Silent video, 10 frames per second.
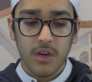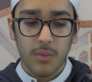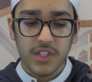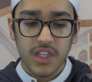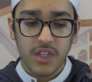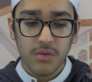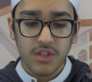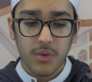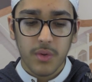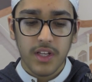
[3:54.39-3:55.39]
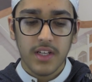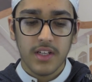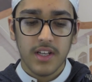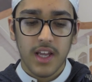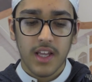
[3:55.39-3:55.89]
which he used to read
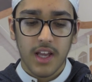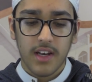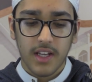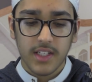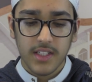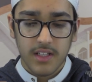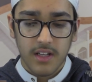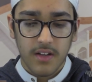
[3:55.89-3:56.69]
day and night.